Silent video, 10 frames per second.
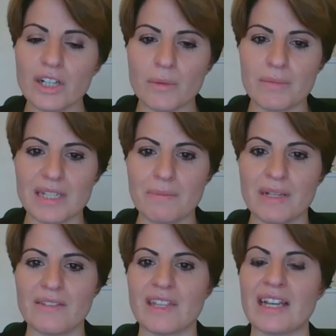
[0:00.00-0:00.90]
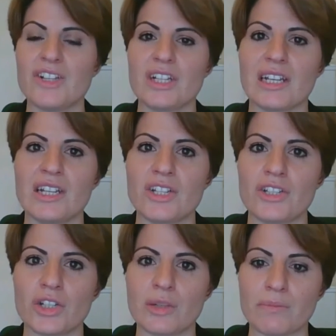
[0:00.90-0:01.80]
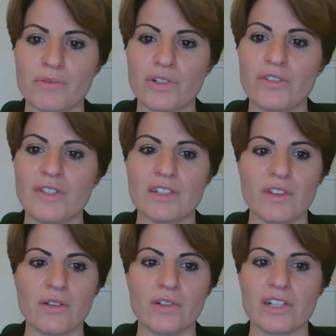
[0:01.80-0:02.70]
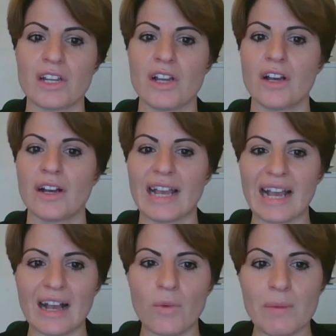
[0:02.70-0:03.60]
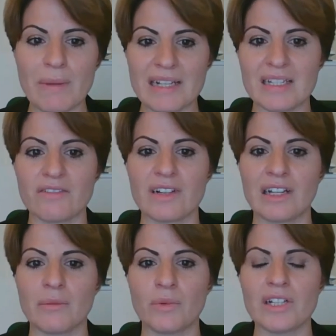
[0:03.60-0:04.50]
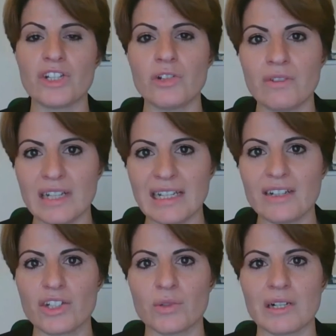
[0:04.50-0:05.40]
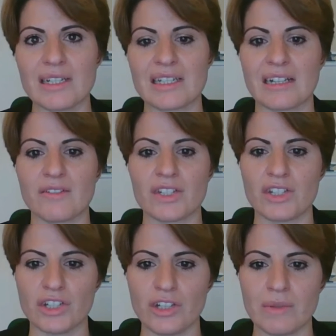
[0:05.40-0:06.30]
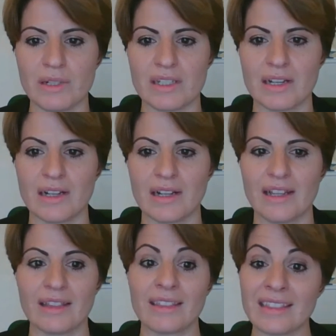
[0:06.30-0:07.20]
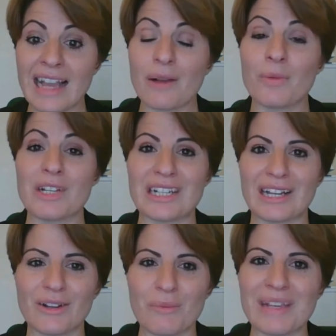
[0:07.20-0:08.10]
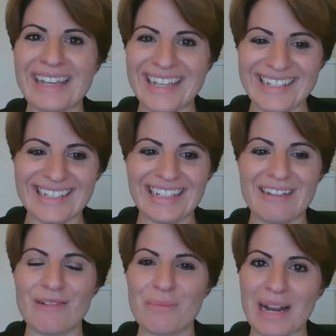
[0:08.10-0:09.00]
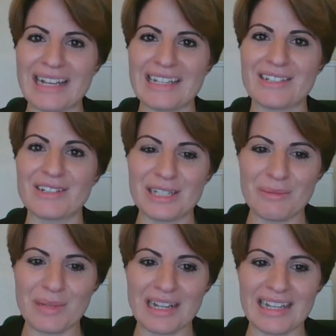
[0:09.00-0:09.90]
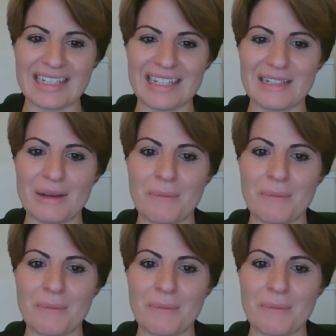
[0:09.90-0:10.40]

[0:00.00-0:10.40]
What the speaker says: comes, I believe that education should improve its focus on how we best develop what is unique to ourselves as humans, that which cannot be easily replaced or simulated,